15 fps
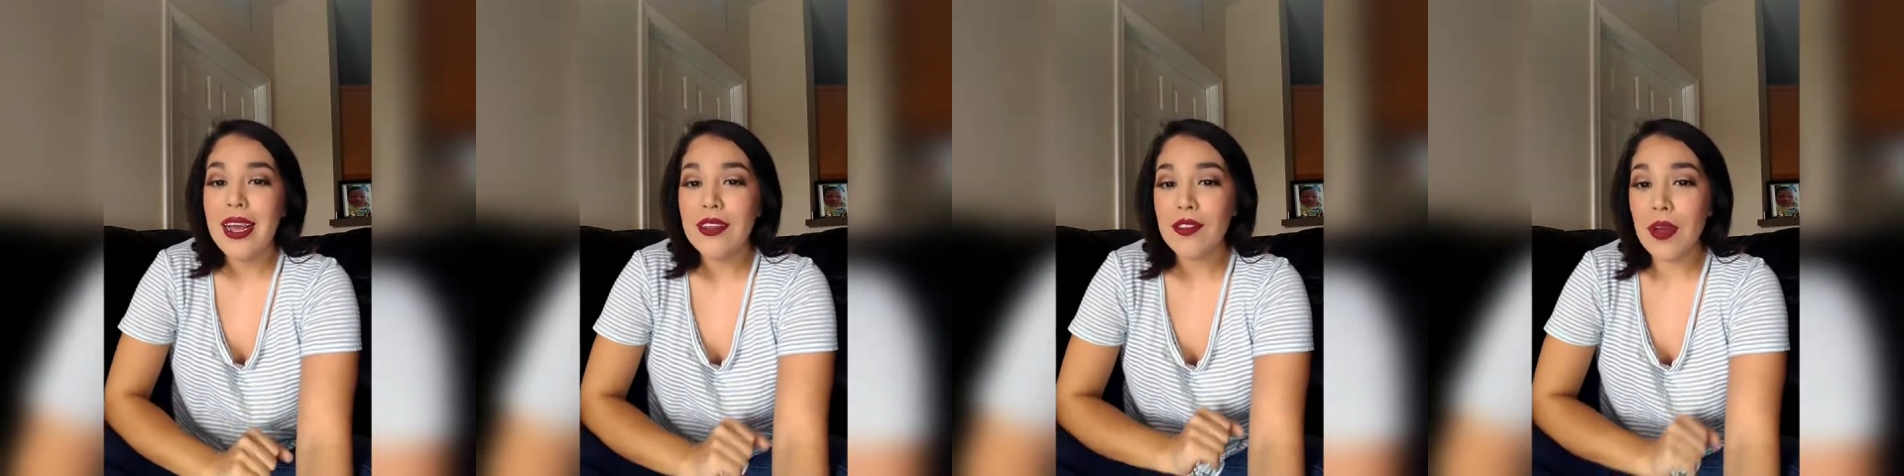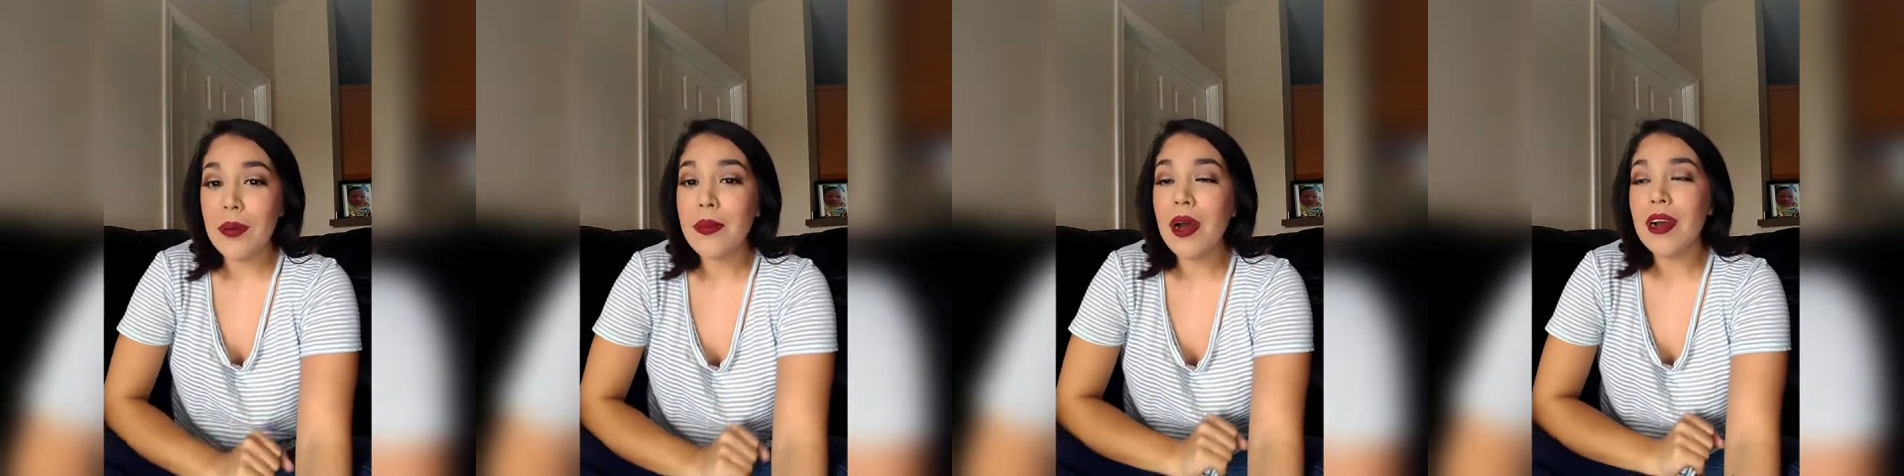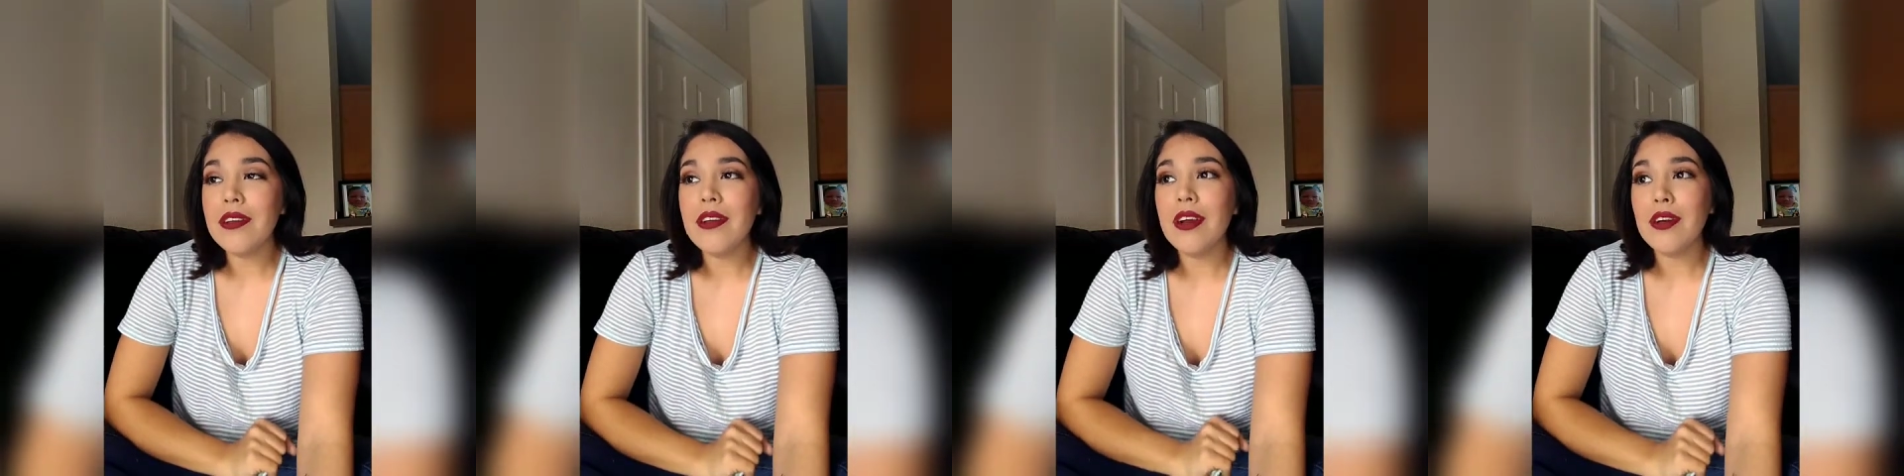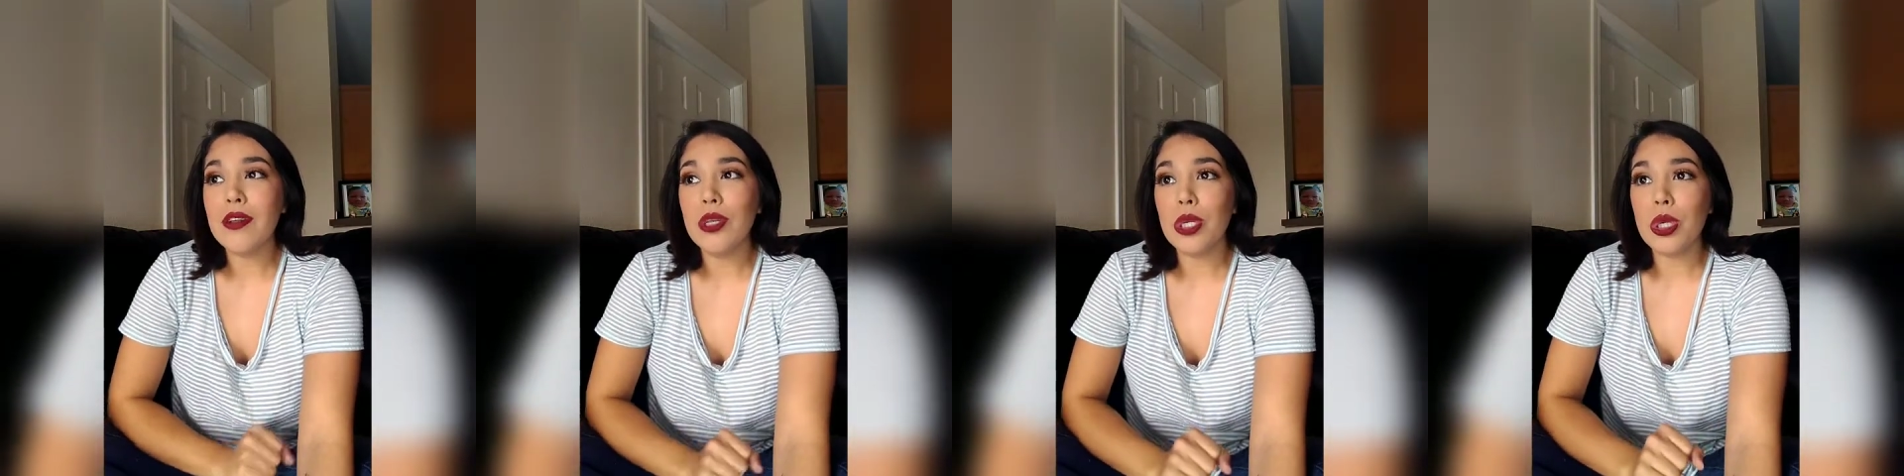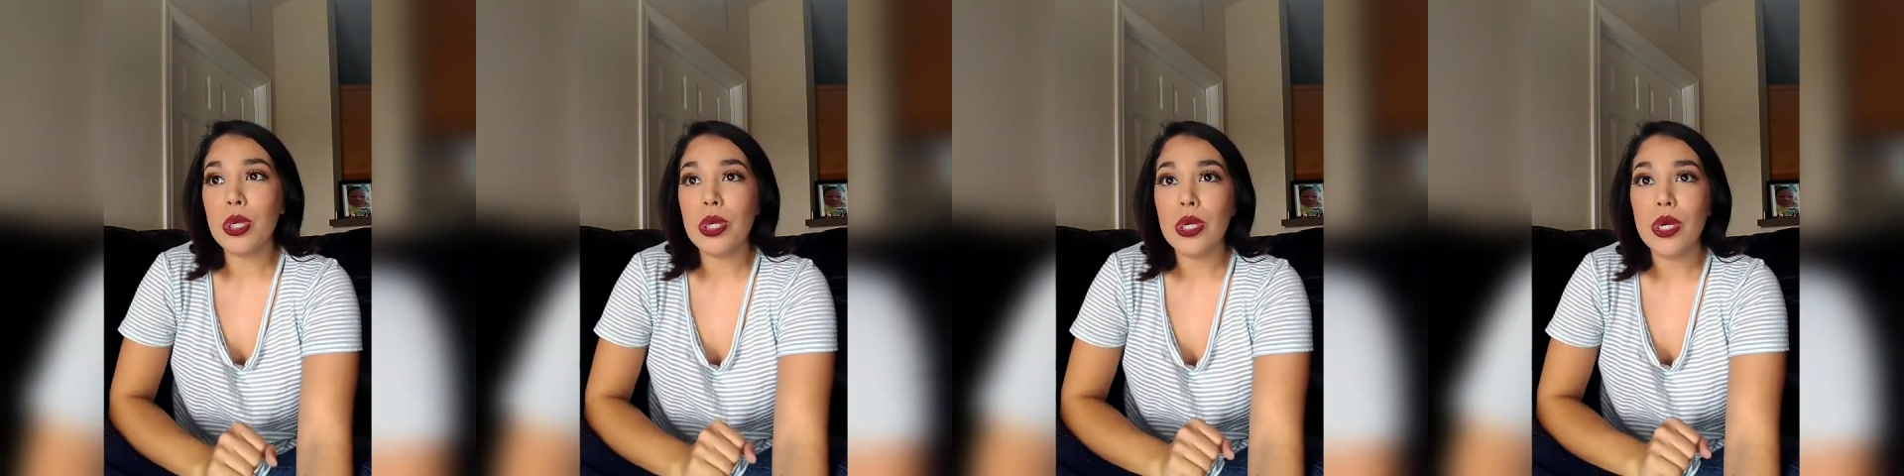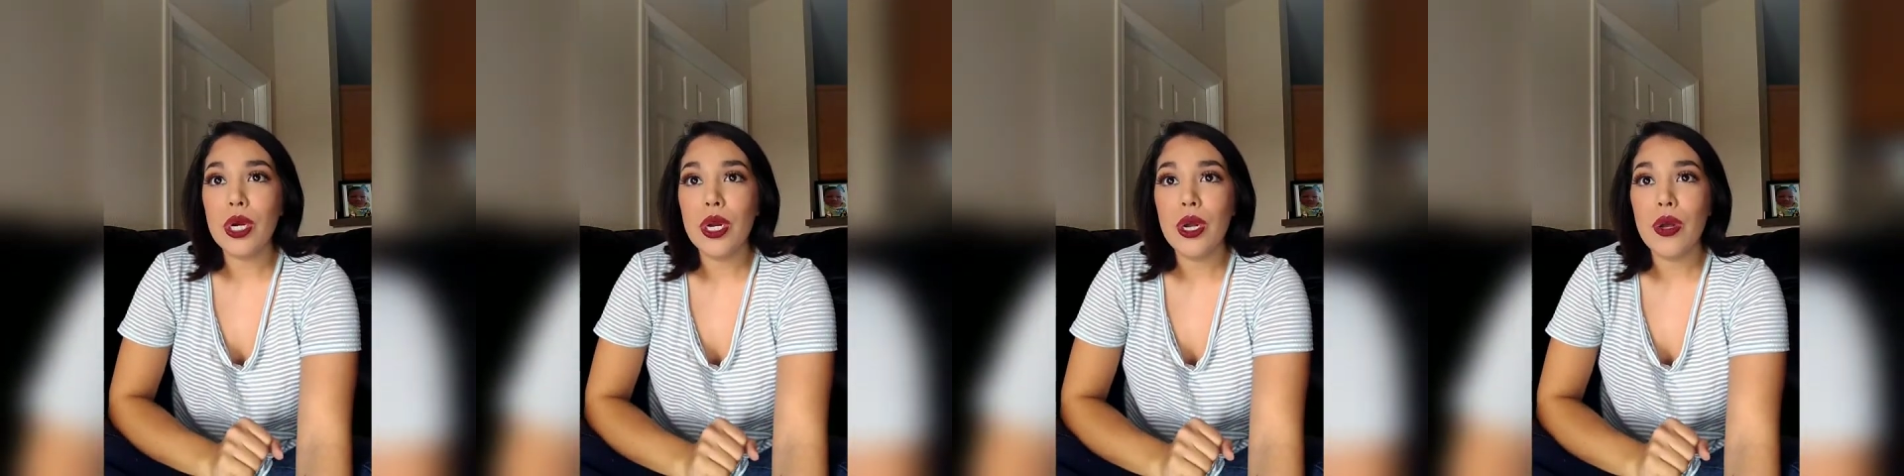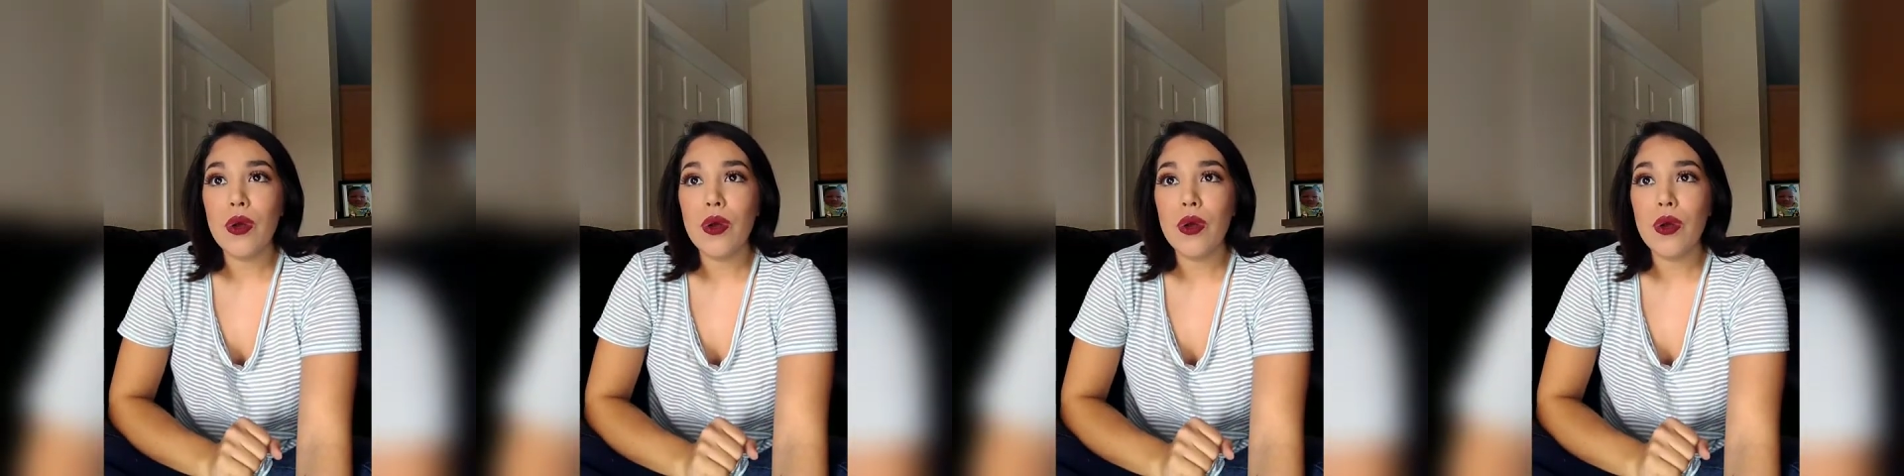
So I'm not entirely sure